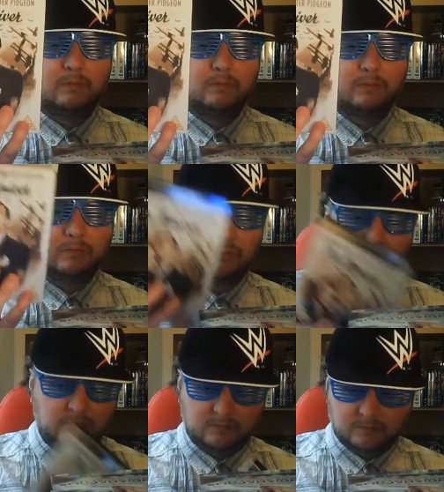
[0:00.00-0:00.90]

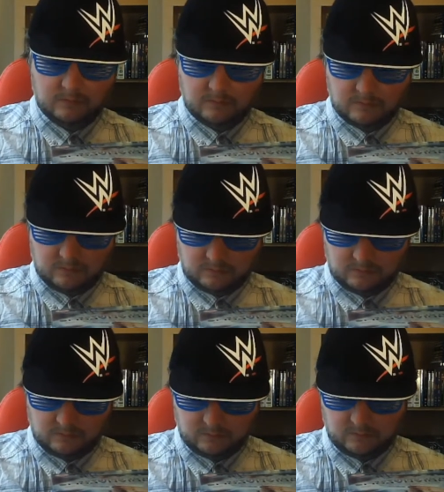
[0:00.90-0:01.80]

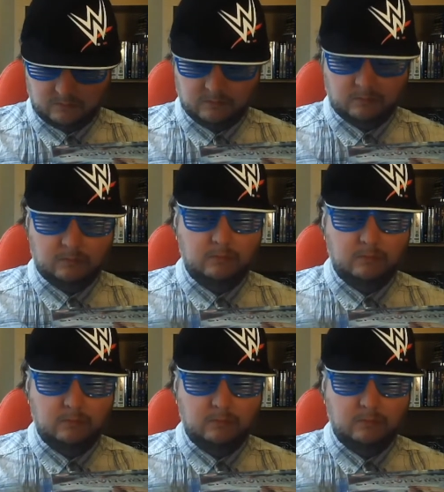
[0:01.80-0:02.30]
Nothing is said.